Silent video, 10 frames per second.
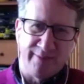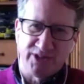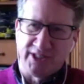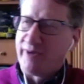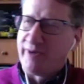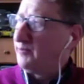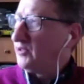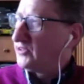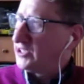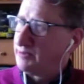admit, I'm not
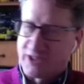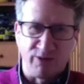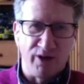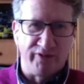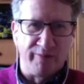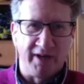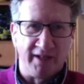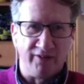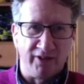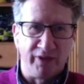desperate to go out for a pint,
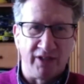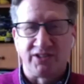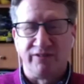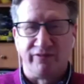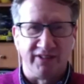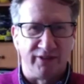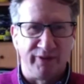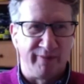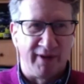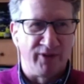although we are seeing friends of the
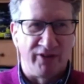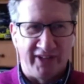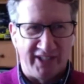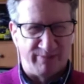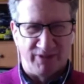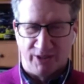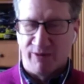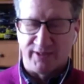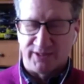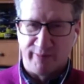week, but I'm not desperate to go
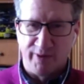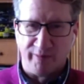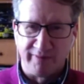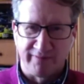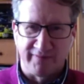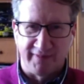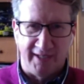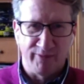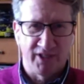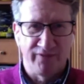out to the pub. I'm looking